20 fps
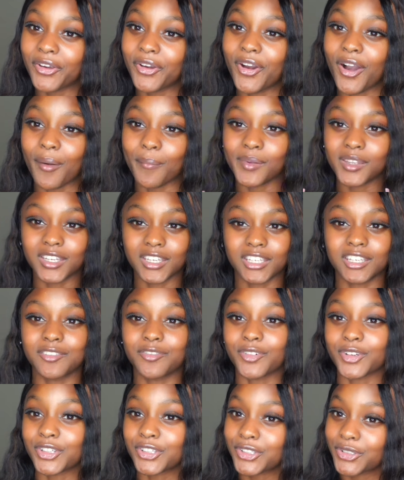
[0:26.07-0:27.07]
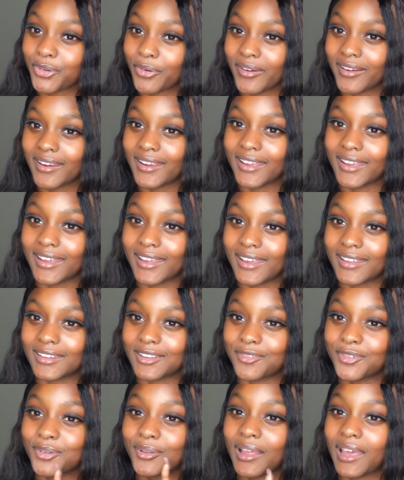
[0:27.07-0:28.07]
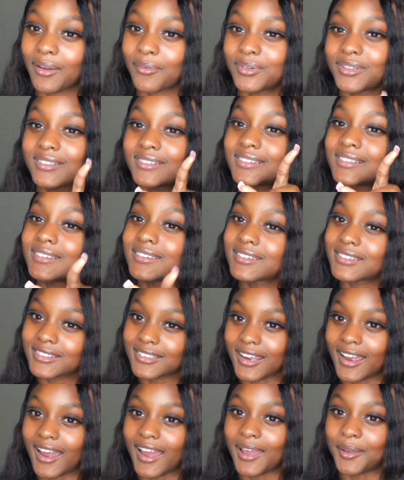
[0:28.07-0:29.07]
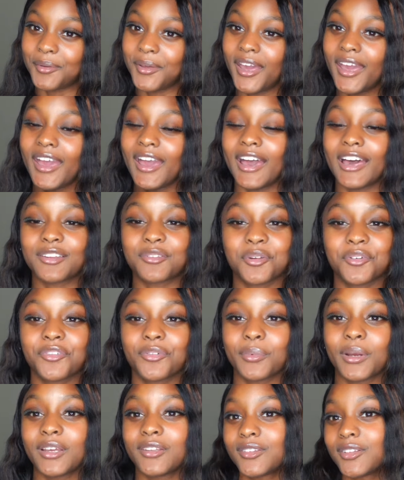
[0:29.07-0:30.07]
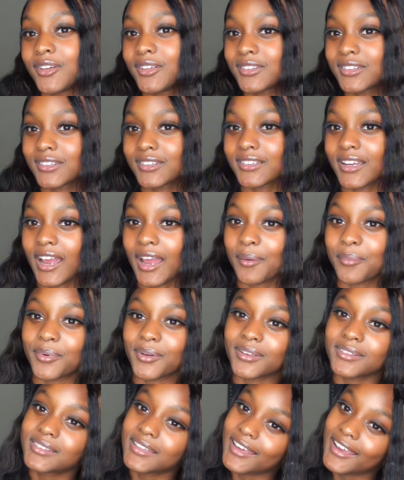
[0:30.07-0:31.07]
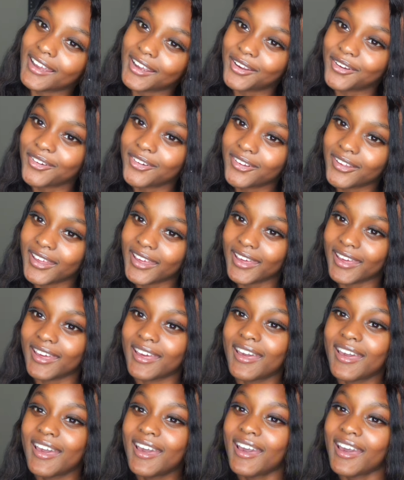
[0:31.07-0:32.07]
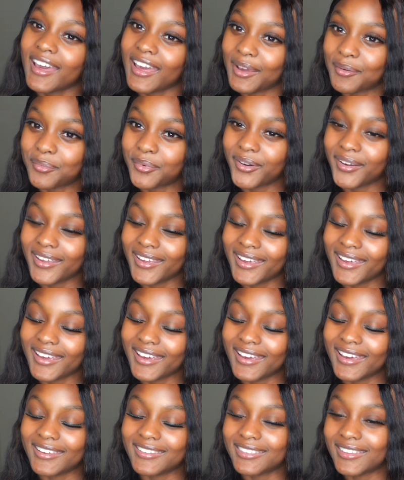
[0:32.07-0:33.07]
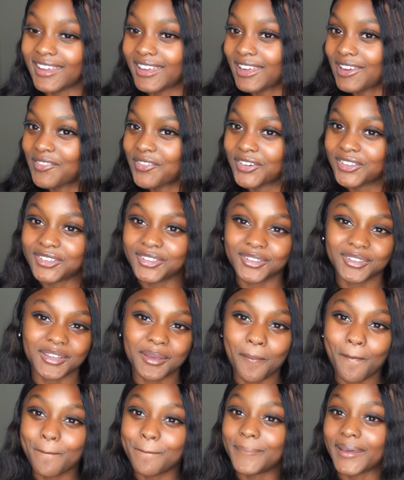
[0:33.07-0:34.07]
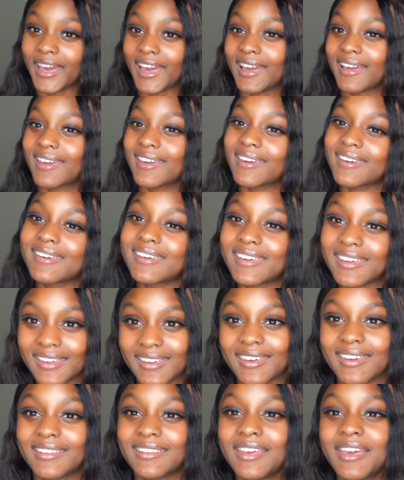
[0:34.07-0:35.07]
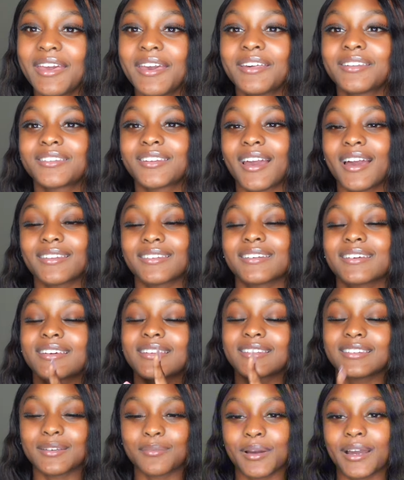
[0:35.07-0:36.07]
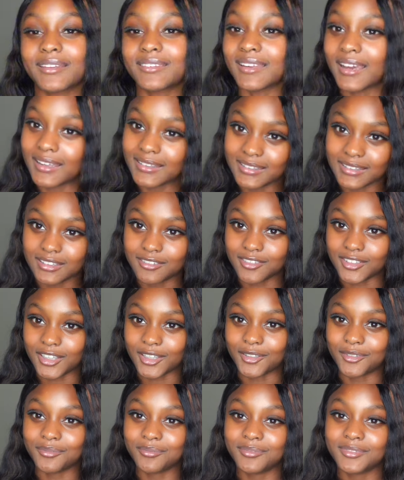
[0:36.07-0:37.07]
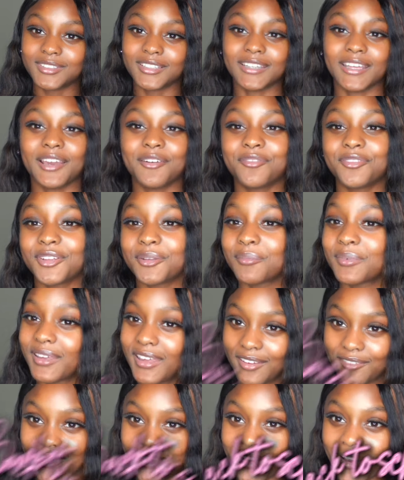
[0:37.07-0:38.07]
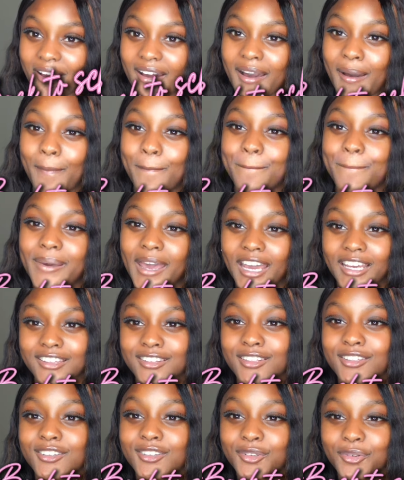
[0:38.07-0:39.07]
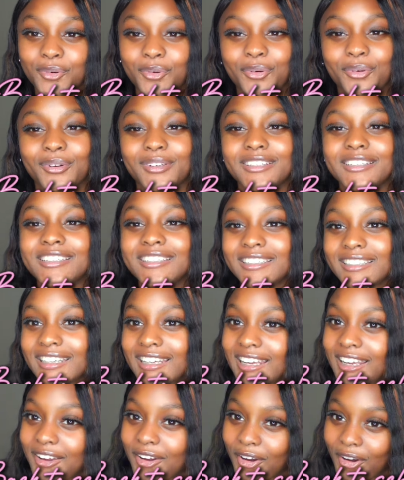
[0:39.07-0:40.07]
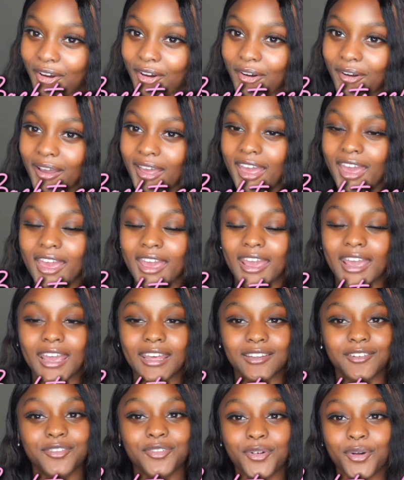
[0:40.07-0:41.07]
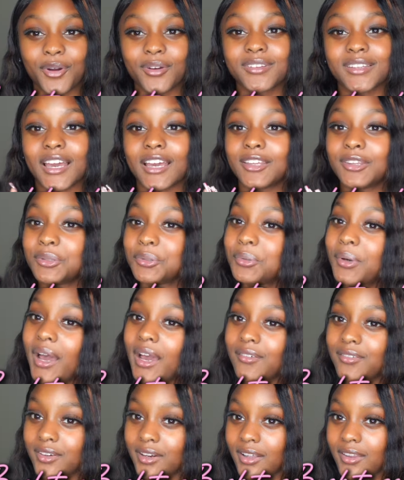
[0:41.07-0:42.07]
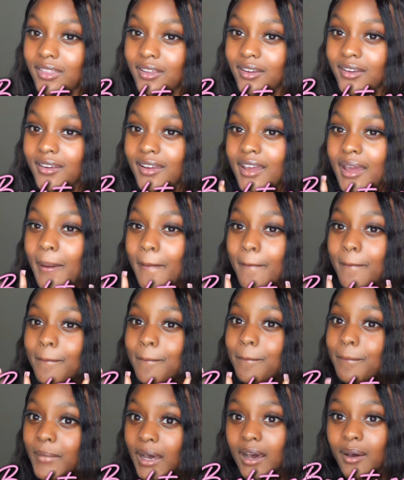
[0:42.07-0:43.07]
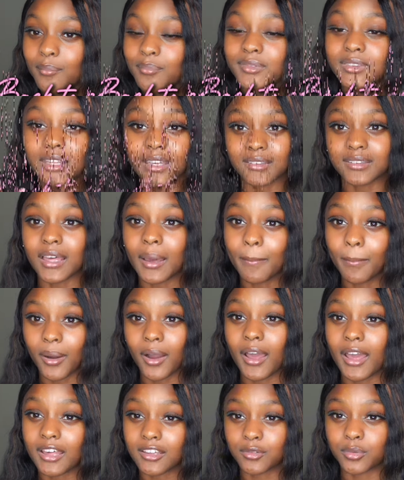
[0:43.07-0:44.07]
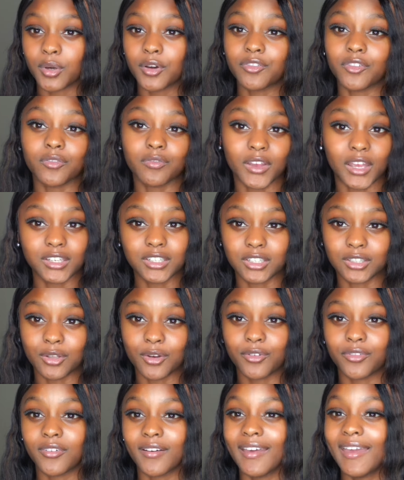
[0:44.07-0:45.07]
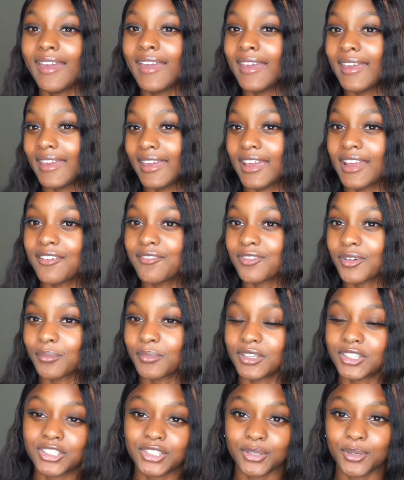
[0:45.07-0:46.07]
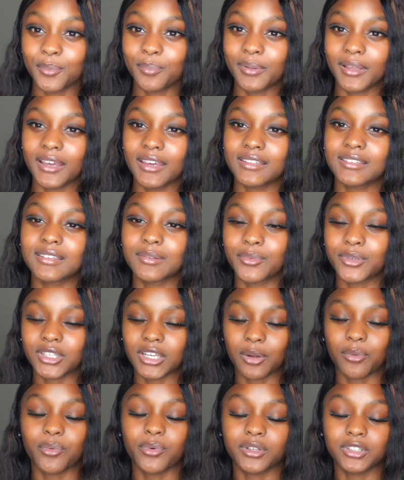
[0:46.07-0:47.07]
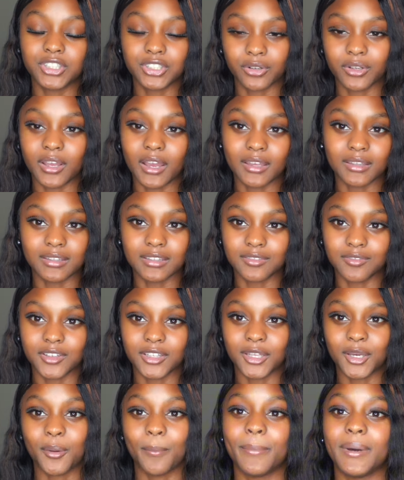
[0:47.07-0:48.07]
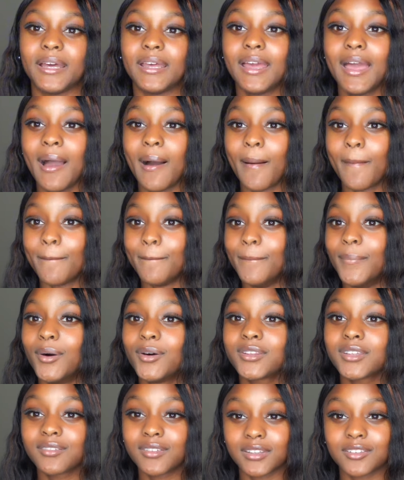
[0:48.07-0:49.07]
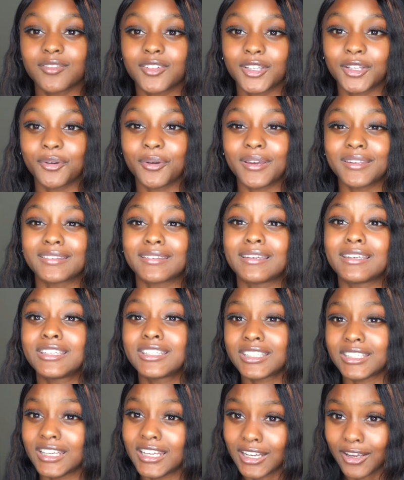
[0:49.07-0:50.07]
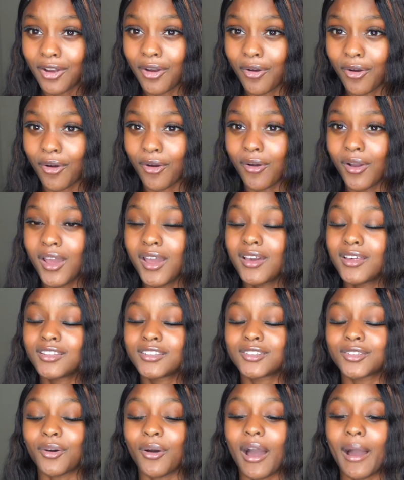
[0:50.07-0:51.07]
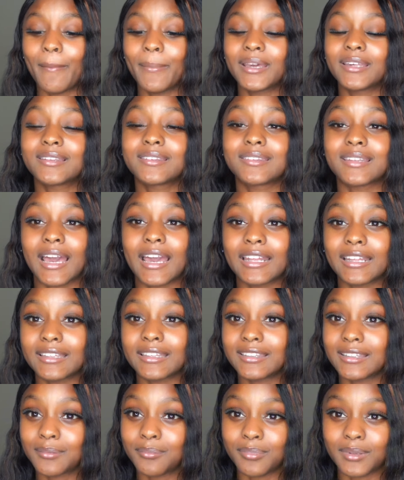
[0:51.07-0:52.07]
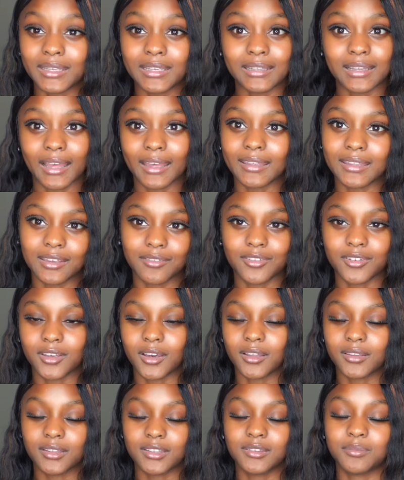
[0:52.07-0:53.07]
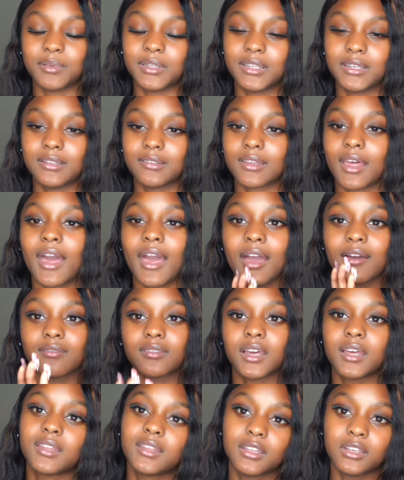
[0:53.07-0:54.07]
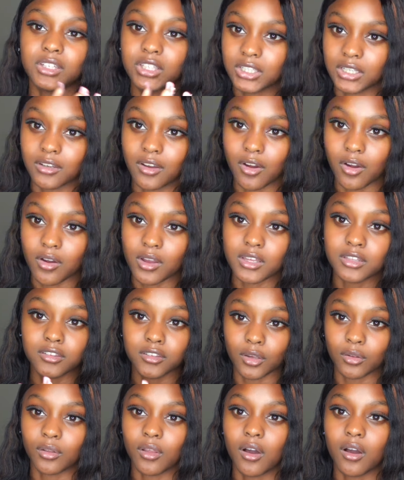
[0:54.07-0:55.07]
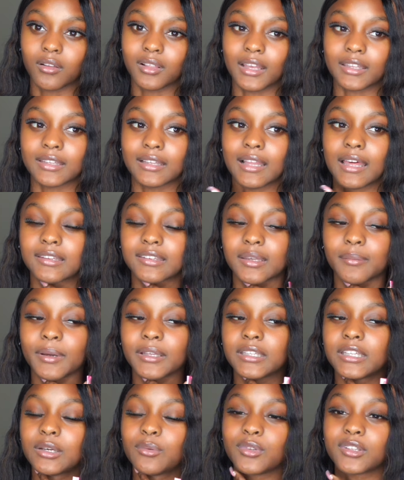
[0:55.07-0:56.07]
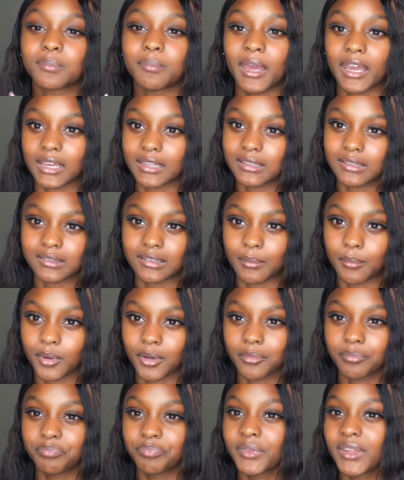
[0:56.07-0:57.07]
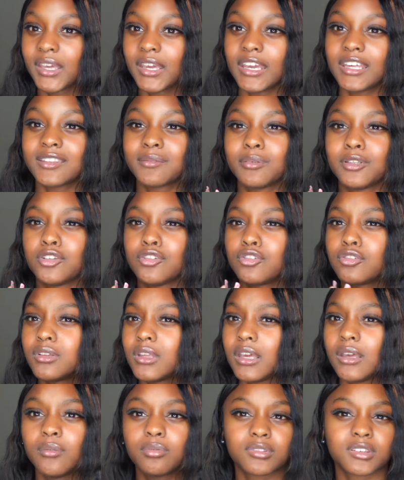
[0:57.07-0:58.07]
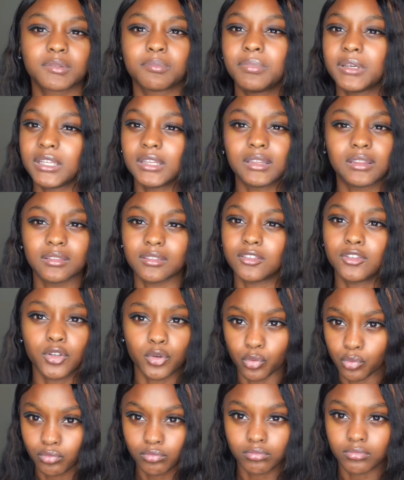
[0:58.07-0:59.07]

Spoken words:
Call me Gigi for short. And if you like what you see, subscribe. As well for my return subscribers, hey girl, hey. Hey boy, hey. Thank you for tuning back in. So as I can see by the title of this video, today I'm going to be giving y'all a back to school Shein haul. And of course, I do have other things I bought as well from Fashion Nova and from the shoe place, which I will show y'all in this video. But most of this video is a Shein haul, so I'm excited to be like giving y'all this because I have not done a Shein haul in so long. Like the last time I did it was back in December. It's been due.